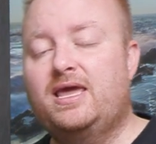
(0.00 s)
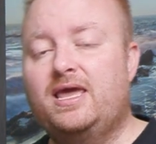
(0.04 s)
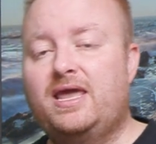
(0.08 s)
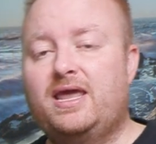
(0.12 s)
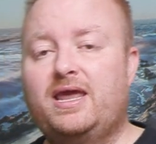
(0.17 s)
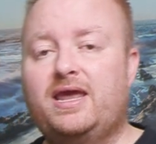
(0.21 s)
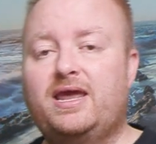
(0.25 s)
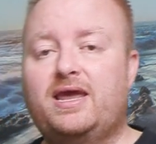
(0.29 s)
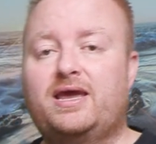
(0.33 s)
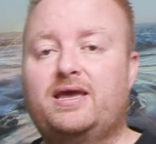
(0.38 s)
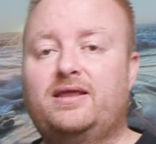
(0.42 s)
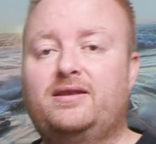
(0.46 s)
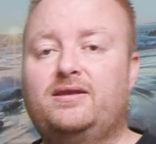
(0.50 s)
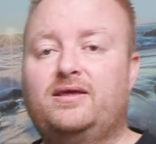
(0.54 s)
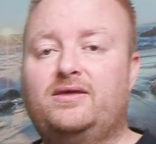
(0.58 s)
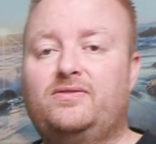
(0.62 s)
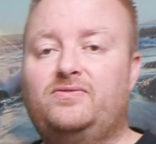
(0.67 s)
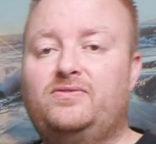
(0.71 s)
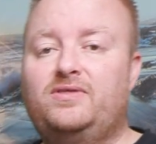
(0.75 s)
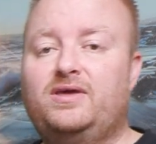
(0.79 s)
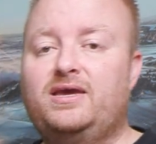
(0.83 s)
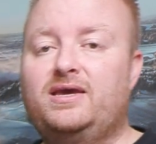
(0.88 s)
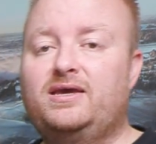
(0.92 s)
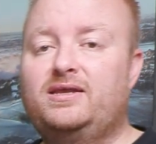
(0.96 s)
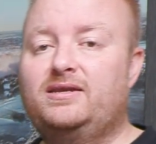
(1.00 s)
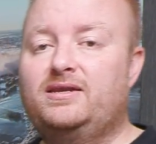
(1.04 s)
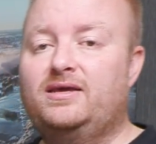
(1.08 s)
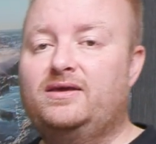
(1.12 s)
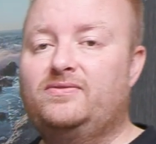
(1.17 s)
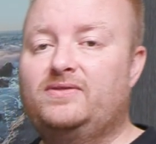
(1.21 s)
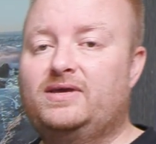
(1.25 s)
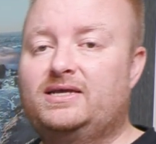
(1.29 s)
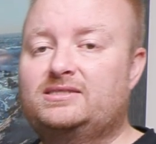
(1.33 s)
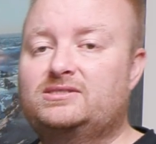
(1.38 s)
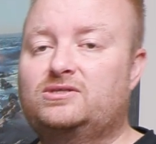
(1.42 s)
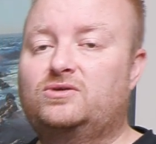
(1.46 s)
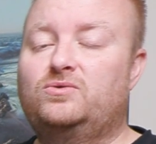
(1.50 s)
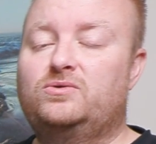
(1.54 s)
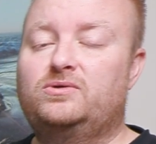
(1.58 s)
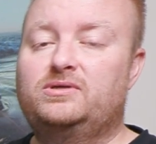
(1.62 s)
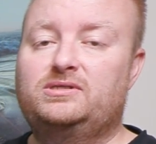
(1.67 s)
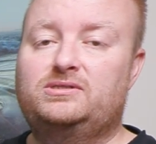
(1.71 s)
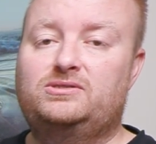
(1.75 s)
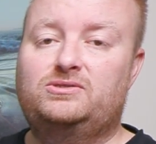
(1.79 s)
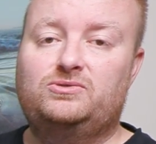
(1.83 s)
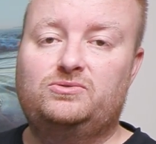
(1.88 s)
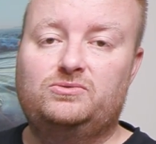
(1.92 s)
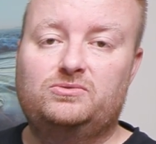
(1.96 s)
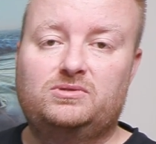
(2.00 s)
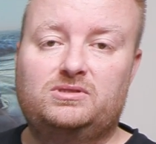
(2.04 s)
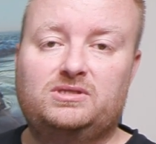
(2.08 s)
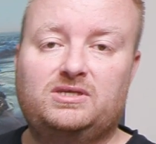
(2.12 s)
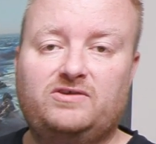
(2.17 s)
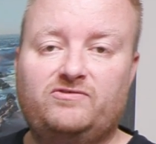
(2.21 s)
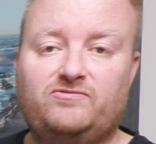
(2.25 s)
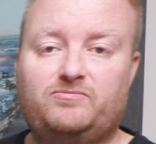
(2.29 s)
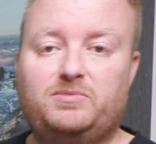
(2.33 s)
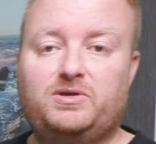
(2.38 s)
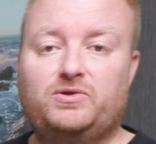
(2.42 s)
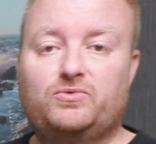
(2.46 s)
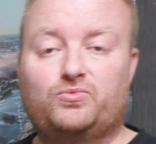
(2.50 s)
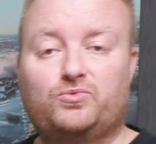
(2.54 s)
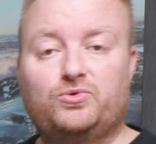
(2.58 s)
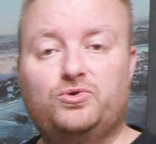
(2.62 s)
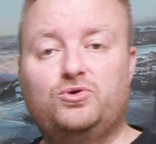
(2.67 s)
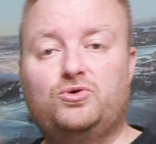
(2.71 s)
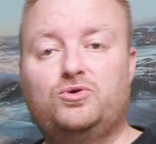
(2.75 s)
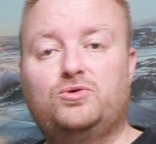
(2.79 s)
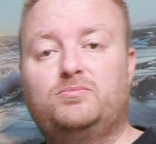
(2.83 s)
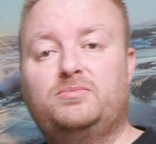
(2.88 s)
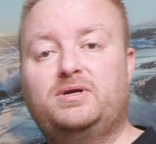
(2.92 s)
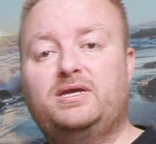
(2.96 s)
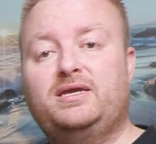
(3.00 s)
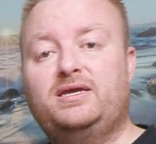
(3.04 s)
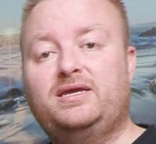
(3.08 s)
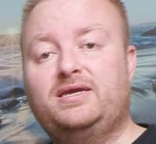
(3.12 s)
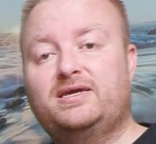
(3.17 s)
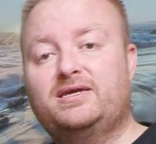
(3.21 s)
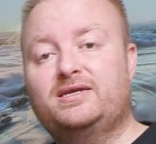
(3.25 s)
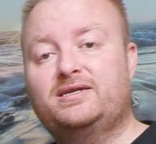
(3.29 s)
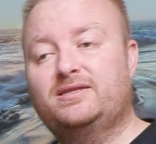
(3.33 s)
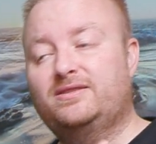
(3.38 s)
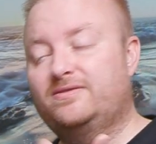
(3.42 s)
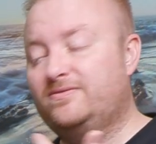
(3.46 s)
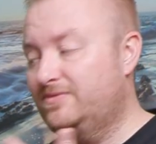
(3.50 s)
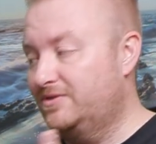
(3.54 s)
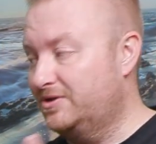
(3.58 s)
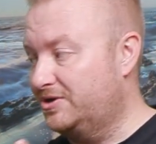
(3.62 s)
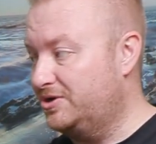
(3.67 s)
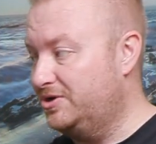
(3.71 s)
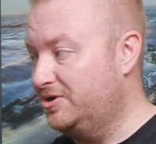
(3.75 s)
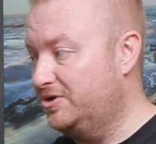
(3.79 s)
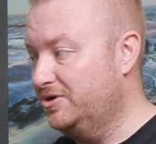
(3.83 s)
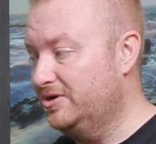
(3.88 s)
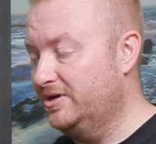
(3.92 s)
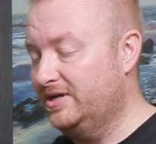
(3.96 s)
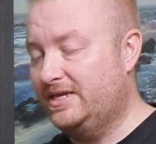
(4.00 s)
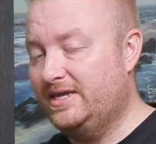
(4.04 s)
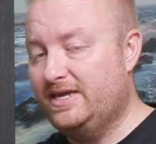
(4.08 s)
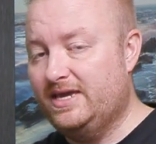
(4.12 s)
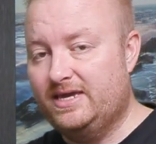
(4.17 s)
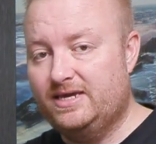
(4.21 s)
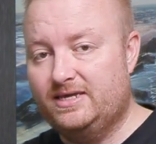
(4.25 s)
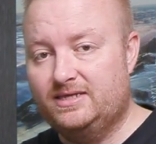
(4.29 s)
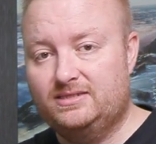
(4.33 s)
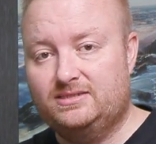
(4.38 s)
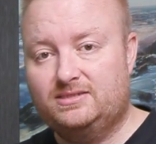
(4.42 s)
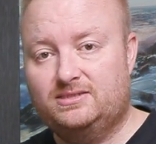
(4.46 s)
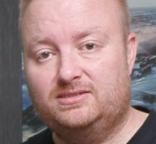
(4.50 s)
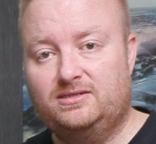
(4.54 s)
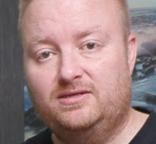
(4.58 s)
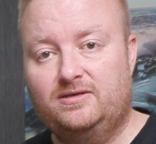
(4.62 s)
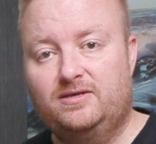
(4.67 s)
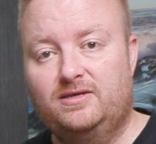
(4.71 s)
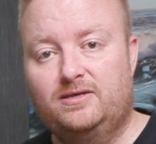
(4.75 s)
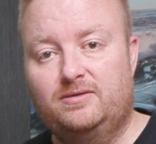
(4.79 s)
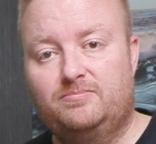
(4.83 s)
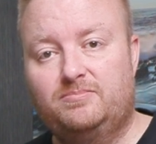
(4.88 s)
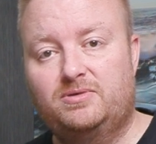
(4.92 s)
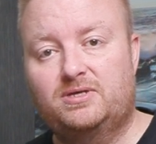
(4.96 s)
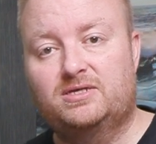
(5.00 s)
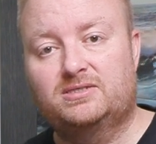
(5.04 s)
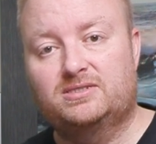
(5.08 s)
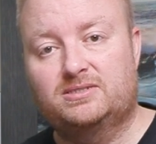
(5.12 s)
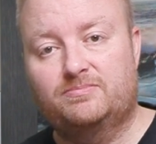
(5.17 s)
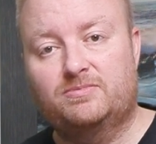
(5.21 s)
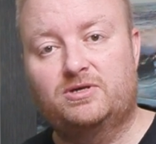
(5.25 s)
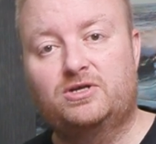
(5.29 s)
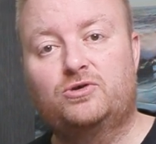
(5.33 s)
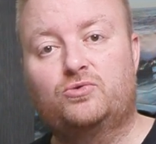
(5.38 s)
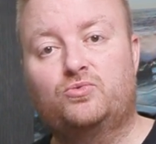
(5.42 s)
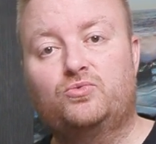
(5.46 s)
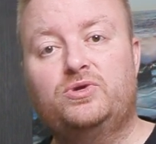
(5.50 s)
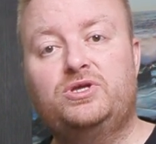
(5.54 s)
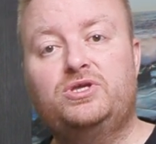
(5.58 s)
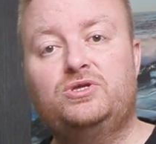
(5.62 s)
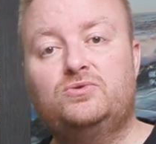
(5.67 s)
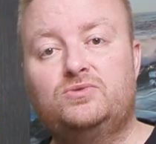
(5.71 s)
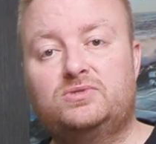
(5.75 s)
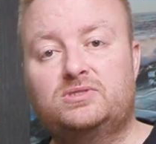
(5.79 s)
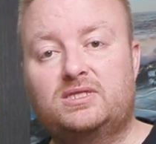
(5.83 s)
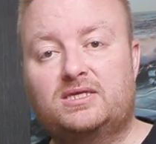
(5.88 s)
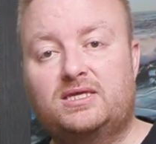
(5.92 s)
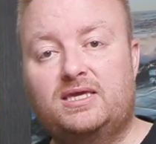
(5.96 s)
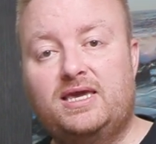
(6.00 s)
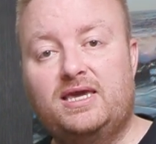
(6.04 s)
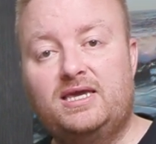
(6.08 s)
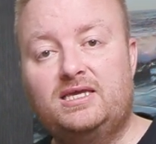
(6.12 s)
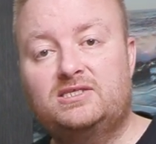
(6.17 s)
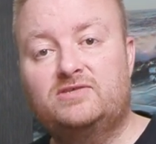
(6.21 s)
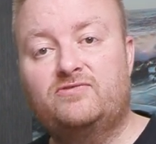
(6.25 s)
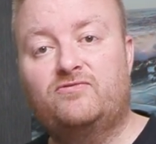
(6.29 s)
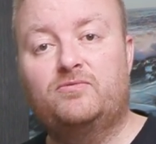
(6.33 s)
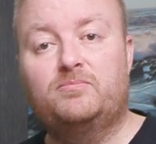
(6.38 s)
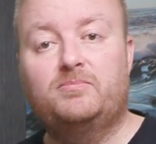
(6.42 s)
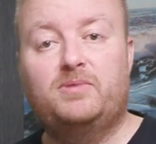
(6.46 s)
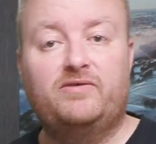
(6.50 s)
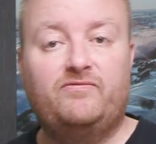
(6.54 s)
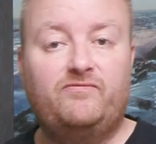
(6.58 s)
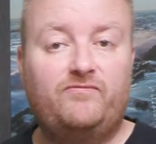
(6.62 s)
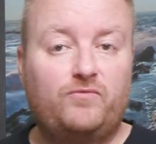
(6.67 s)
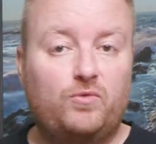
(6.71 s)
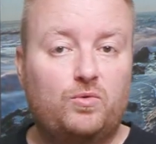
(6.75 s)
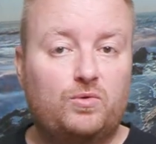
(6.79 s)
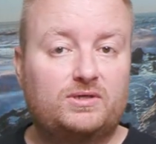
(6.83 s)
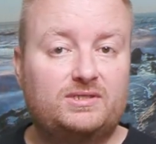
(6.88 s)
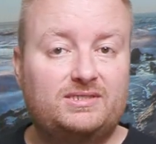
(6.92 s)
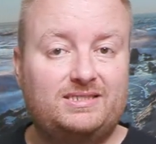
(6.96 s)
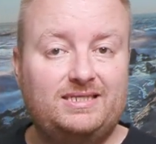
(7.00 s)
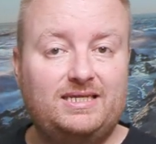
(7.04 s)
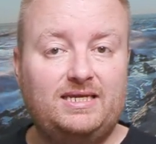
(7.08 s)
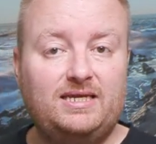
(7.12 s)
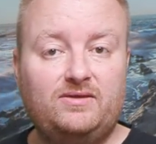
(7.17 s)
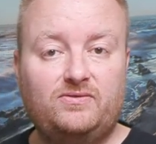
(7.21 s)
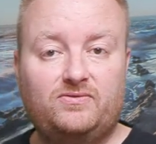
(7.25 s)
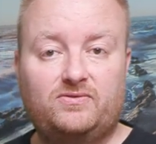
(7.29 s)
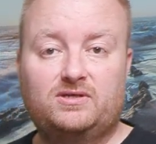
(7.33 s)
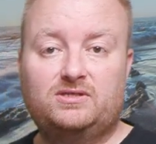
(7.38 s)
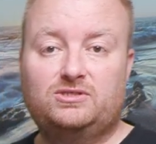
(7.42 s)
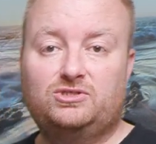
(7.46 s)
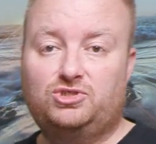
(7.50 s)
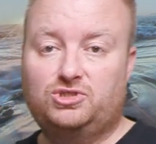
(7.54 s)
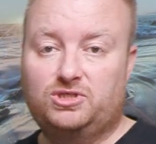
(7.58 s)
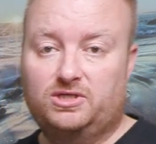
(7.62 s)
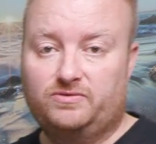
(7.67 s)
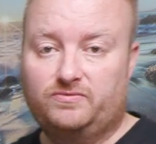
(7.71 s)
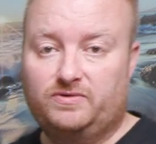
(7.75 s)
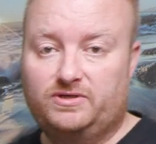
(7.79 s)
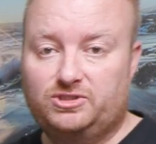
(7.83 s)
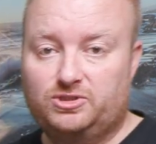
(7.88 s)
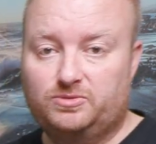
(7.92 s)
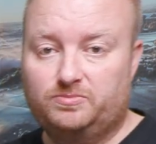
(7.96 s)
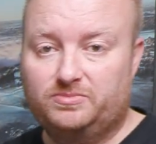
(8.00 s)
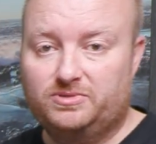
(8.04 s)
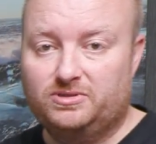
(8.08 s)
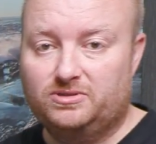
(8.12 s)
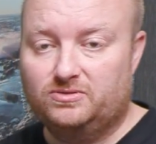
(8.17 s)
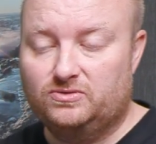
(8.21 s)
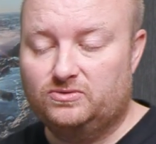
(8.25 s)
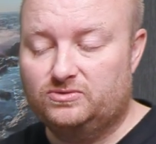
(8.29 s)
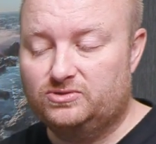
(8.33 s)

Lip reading: And then that's going to leave me room in the current case because I'm going to reuse the case for my 14th generation build.